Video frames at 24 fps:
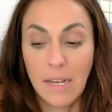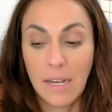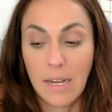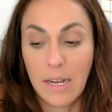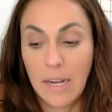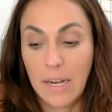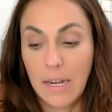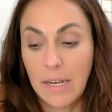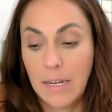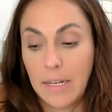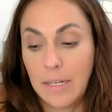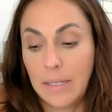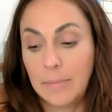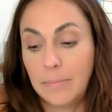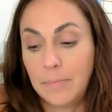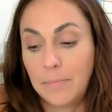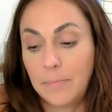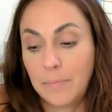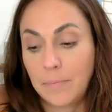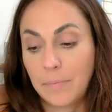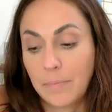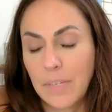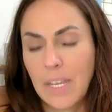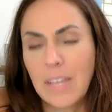
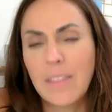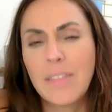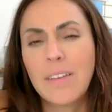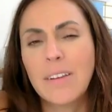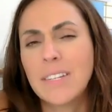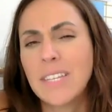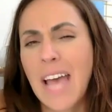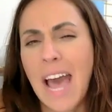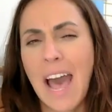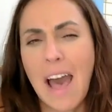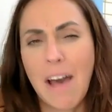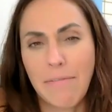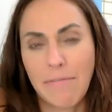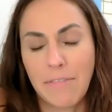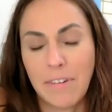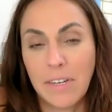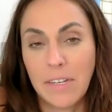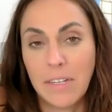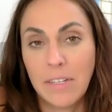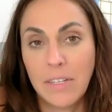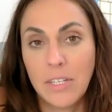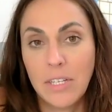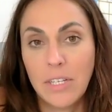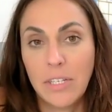Um, there's
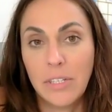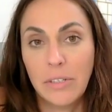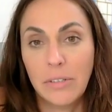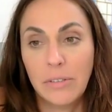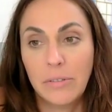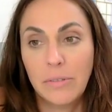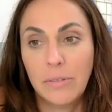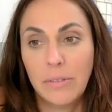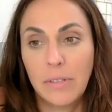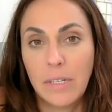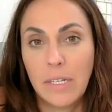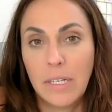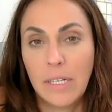Afrin too.